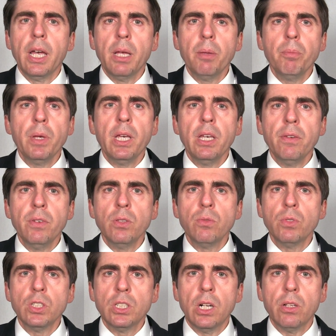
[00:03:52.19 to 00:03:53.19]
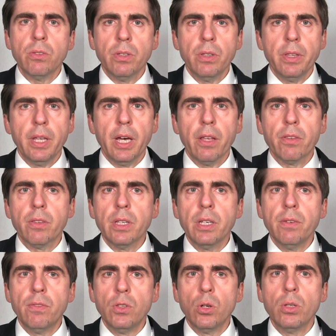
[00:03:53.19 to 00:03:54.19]
and may even result in
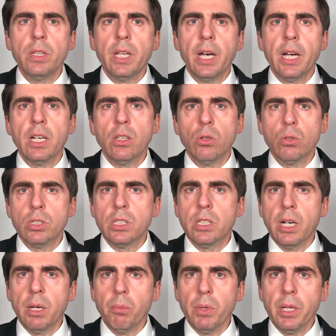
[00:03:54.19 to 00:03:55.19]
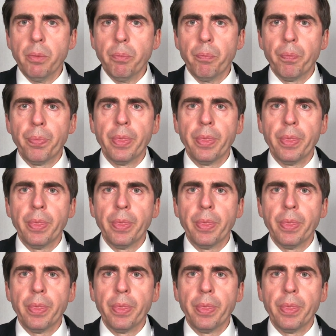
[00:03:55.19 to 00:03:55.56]
death if not diagnosed timely.